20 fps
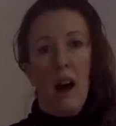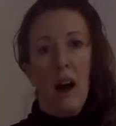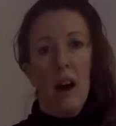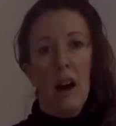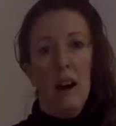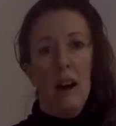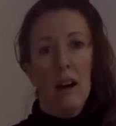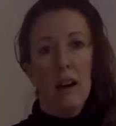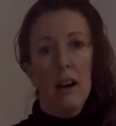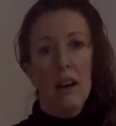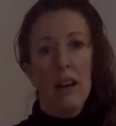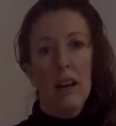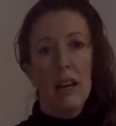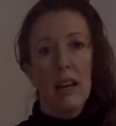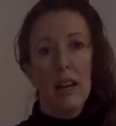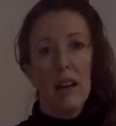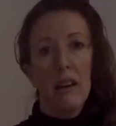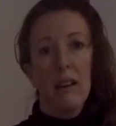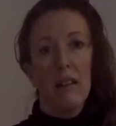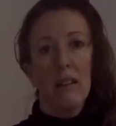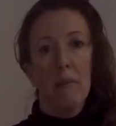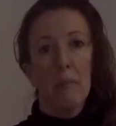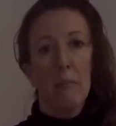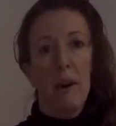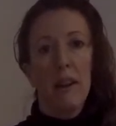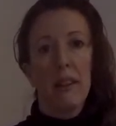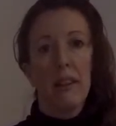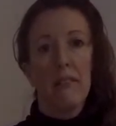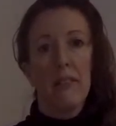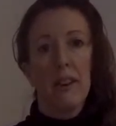Hi,
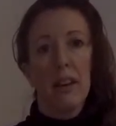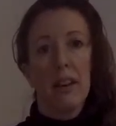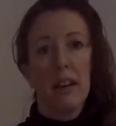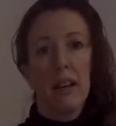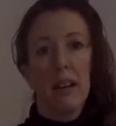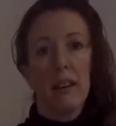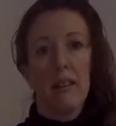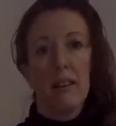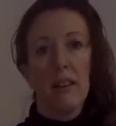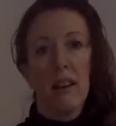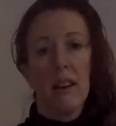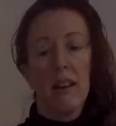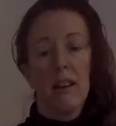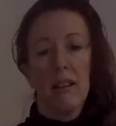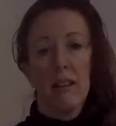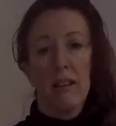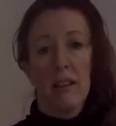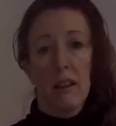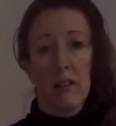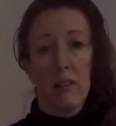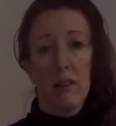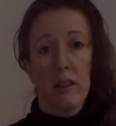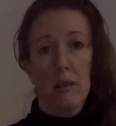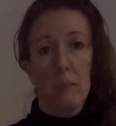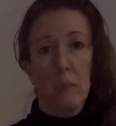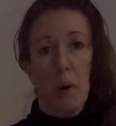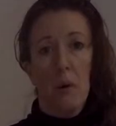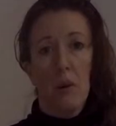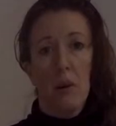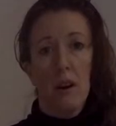spread the fingers, secret
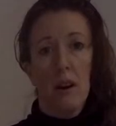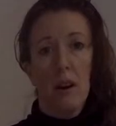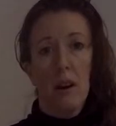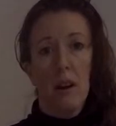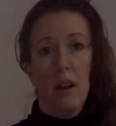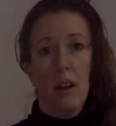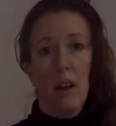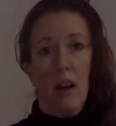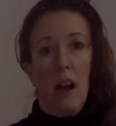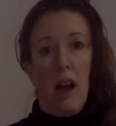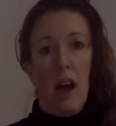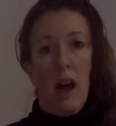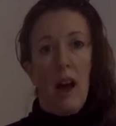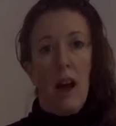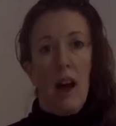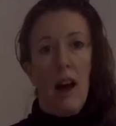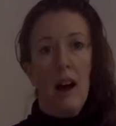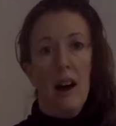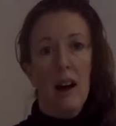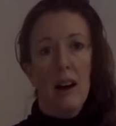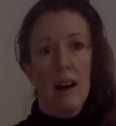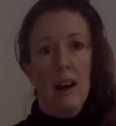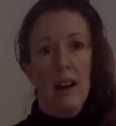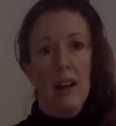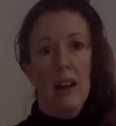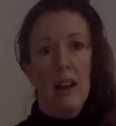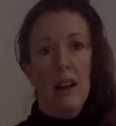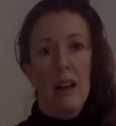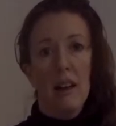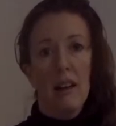spock.
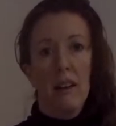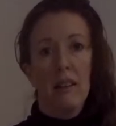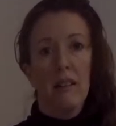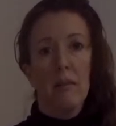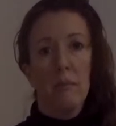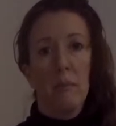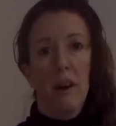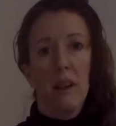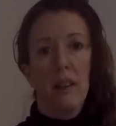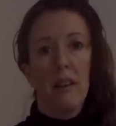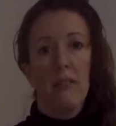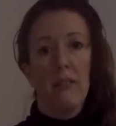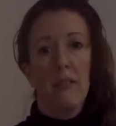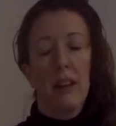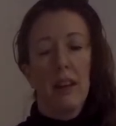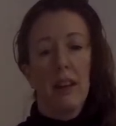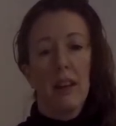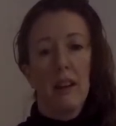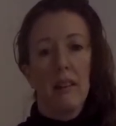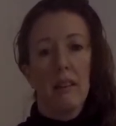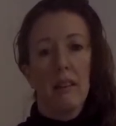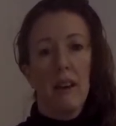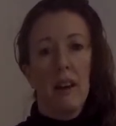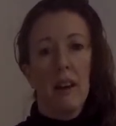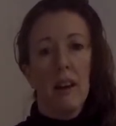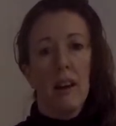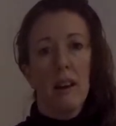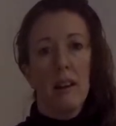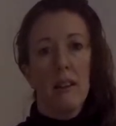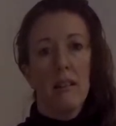Hi, spread the fingers,
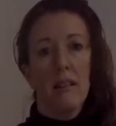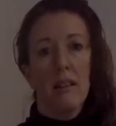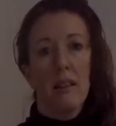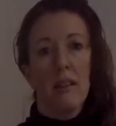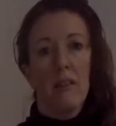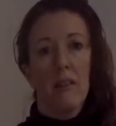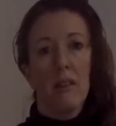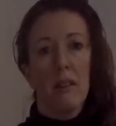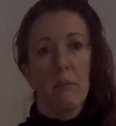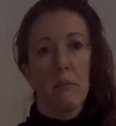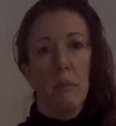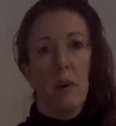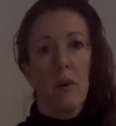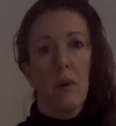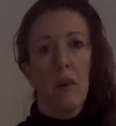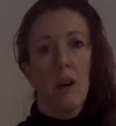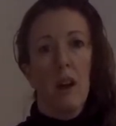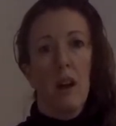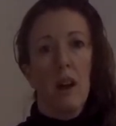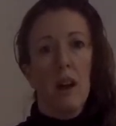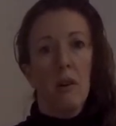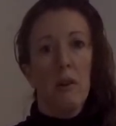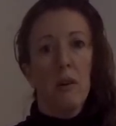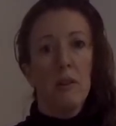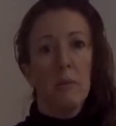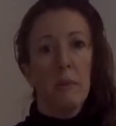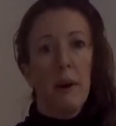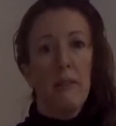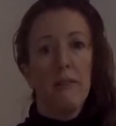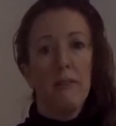secret spock. We'll do
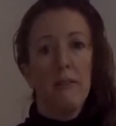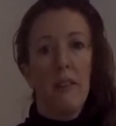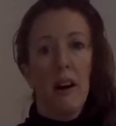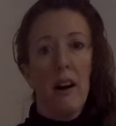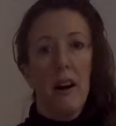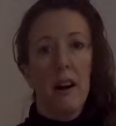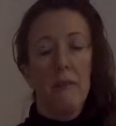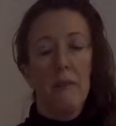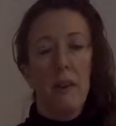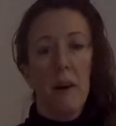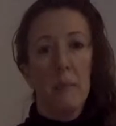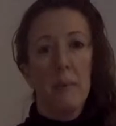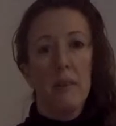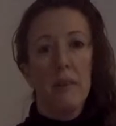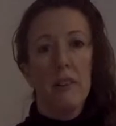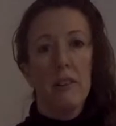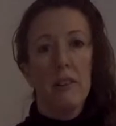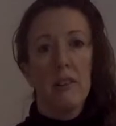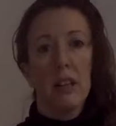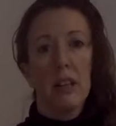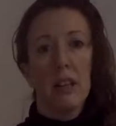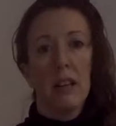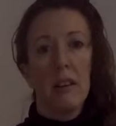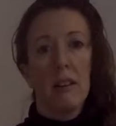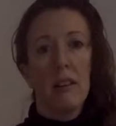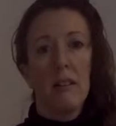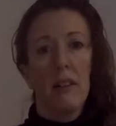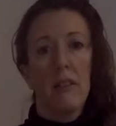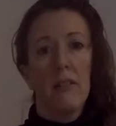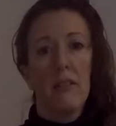about 5
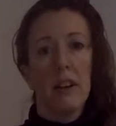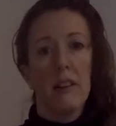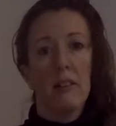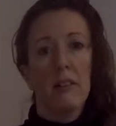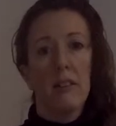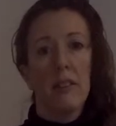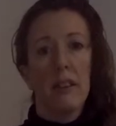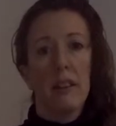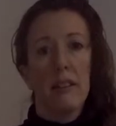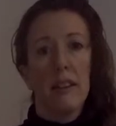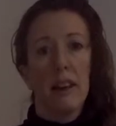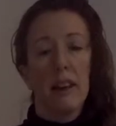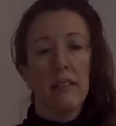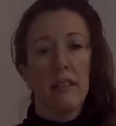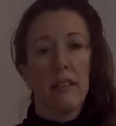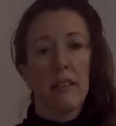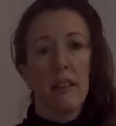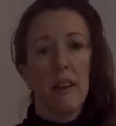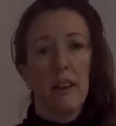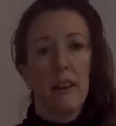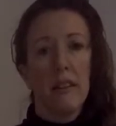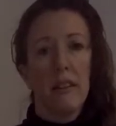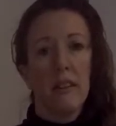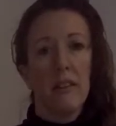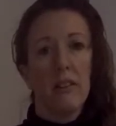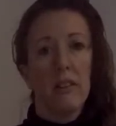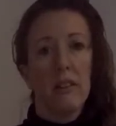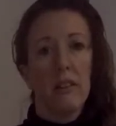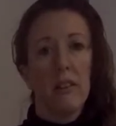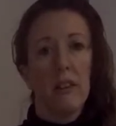repetitions of each of these exercises
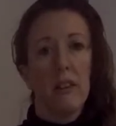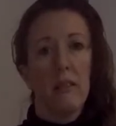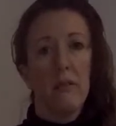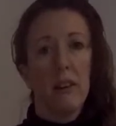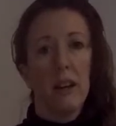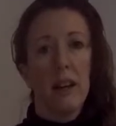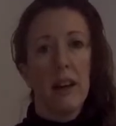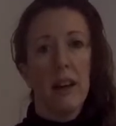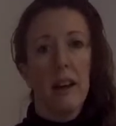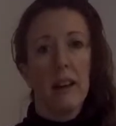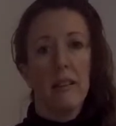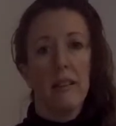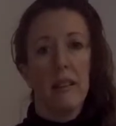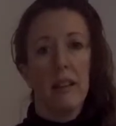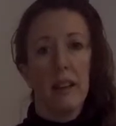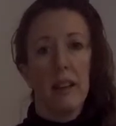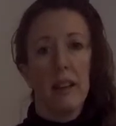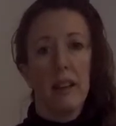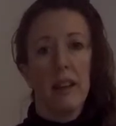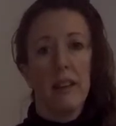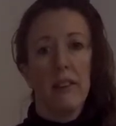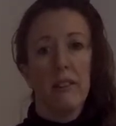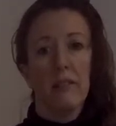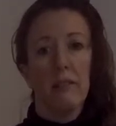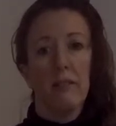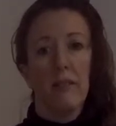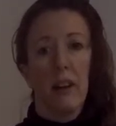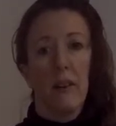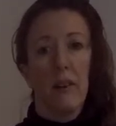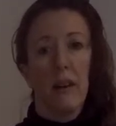just to really get circulation
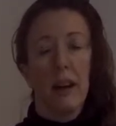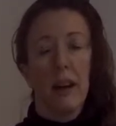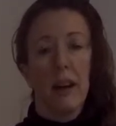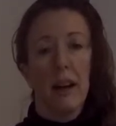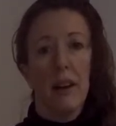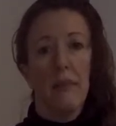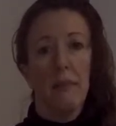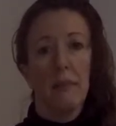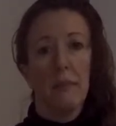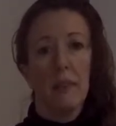flowing again.